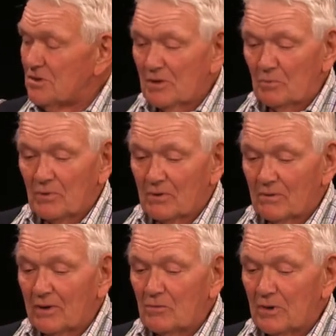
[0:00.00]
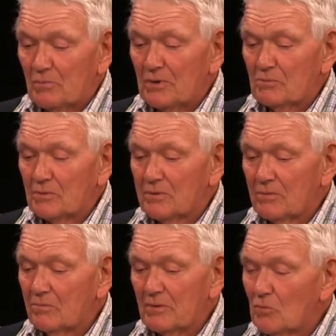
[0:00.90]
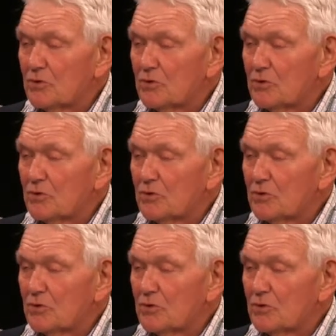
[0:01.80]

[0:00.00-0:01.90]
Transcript: simple. I want people to be more